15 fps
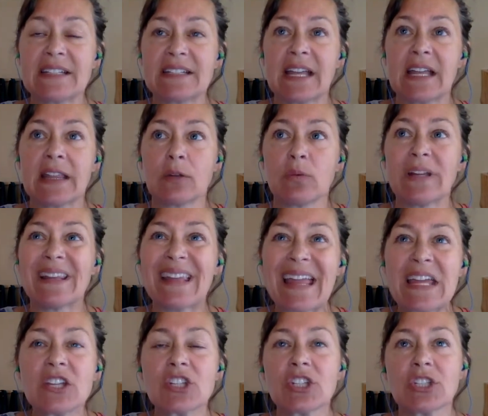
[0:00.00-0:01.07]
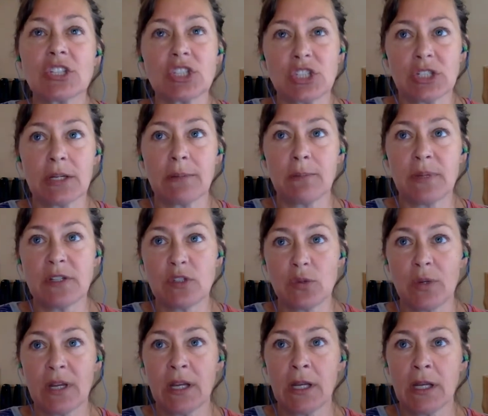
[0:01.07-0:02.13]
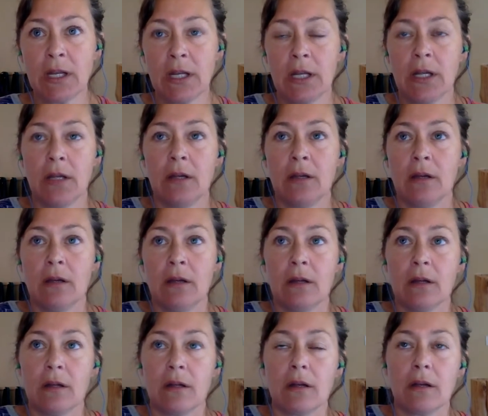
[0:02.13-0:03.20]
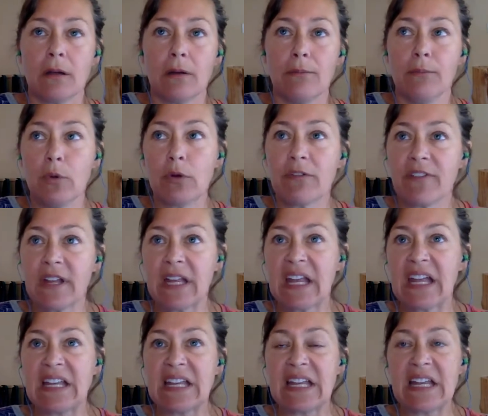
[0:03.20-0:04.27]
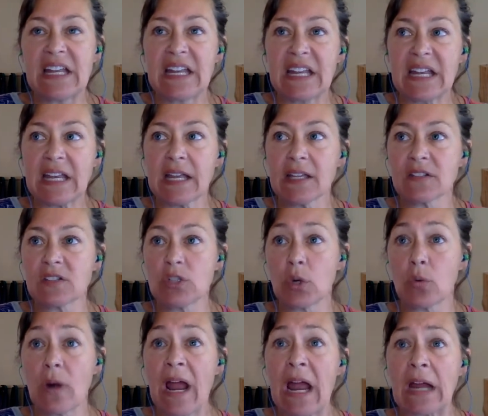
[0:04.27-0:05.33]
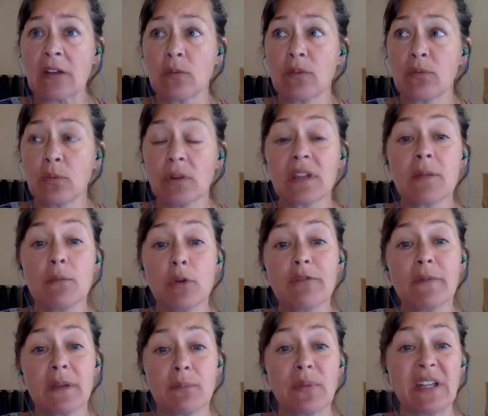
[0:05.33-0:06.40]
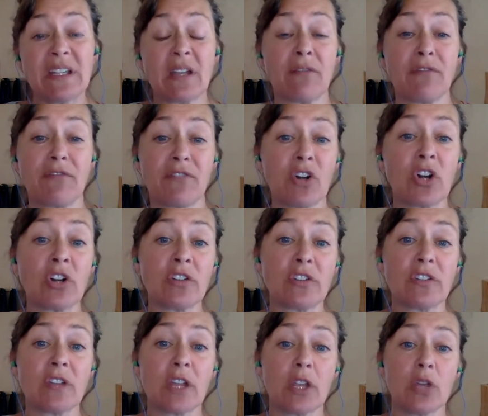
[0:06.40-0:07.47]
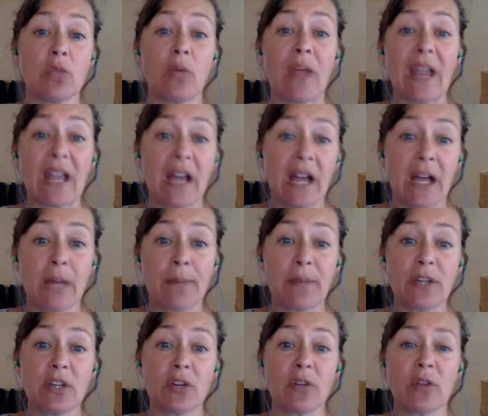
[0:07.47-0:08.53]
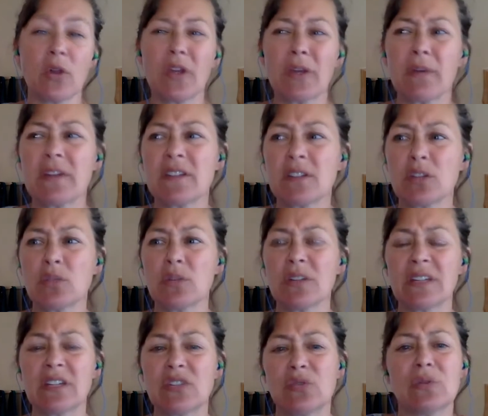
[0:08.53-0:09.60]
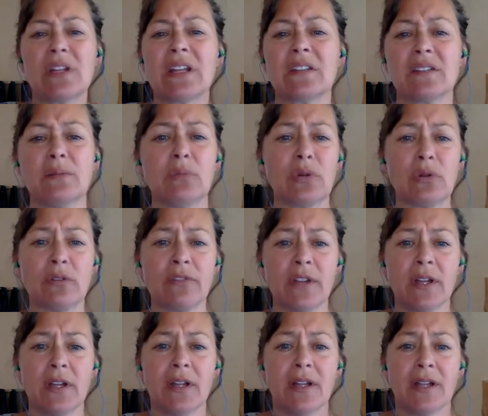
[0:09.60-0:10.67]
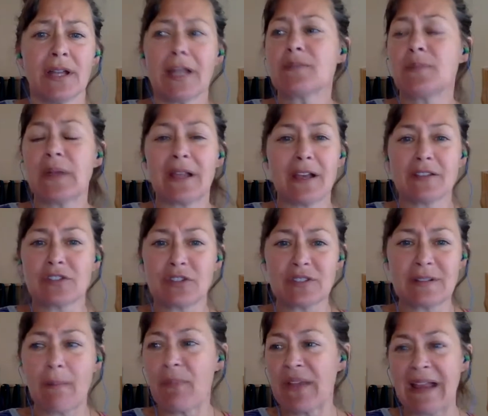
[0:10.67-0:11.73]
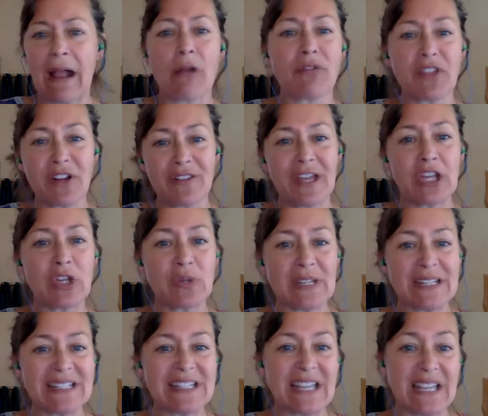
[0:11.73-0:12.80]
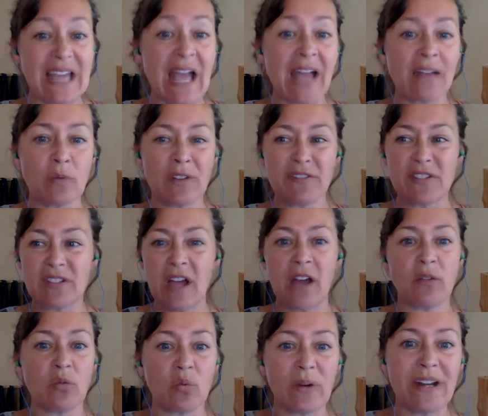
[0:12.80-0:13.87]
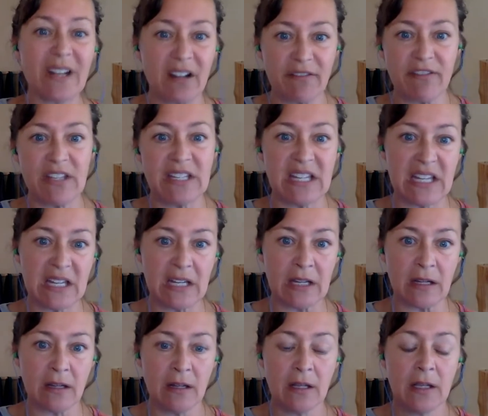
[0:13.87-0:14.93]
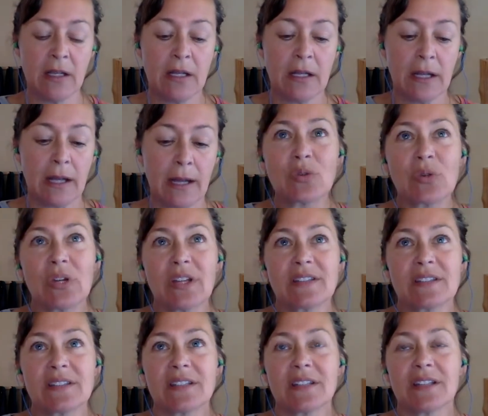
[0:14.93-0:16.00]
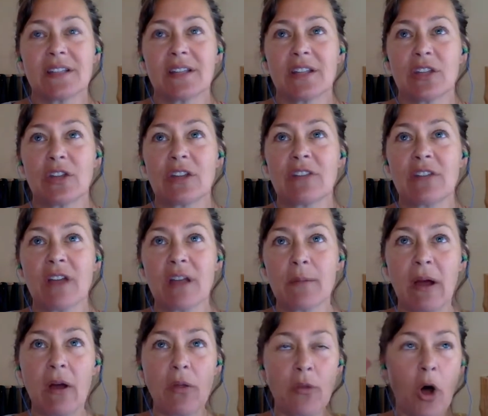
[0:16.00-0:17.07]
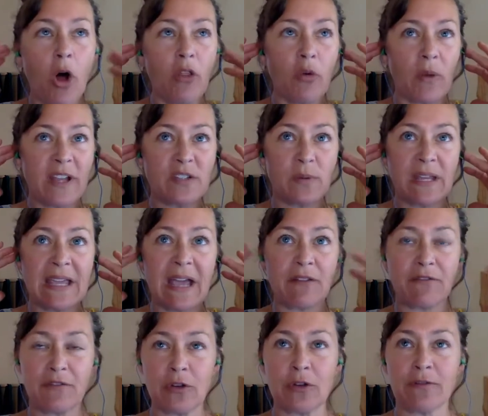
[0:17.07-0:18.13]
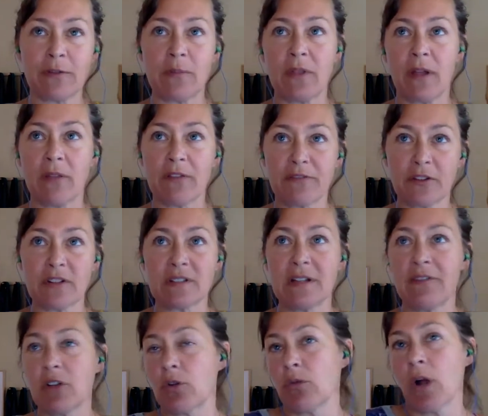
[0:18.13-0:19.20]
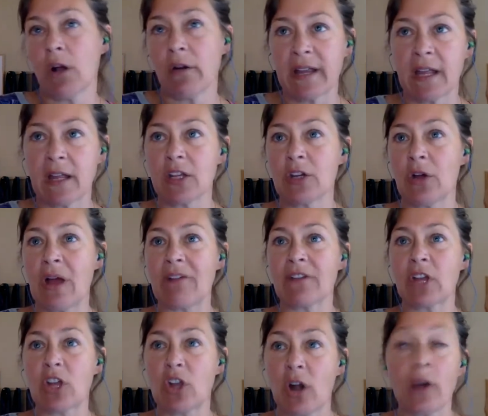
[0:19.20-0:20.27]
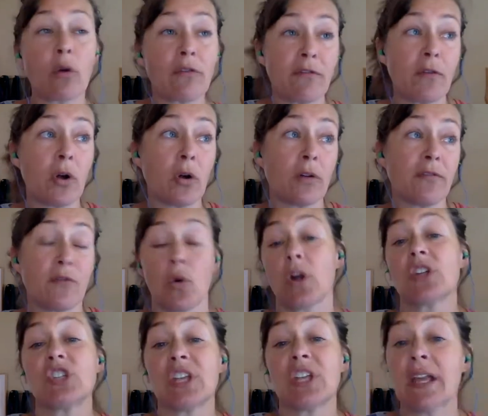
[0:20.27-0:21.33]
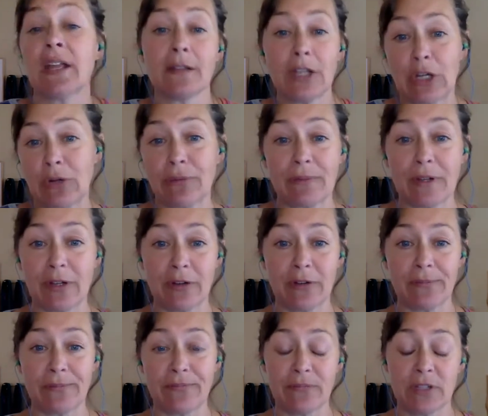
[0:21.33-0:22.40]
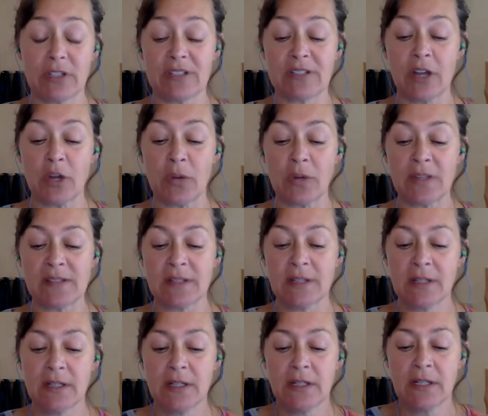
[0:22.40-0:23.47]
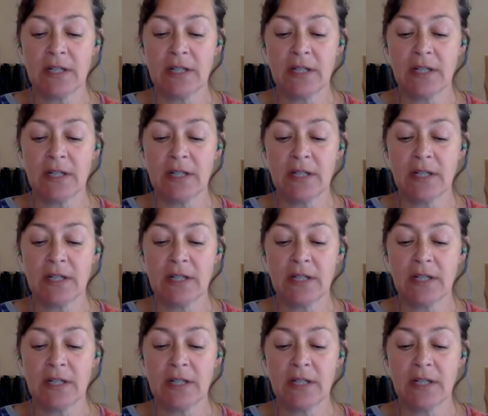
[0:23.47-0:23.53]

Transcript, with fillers: It's like the relationship between moving and eating is direct with really movement being first like you wake up and you're the only reason you really do need to move is because there's something out there that you need to get and we've just gotten rid of the need so it's you can talk about all the ways we get food from the, on the first level, growing it, you know, having a garden or, or foraging it, you know, you know, it is not always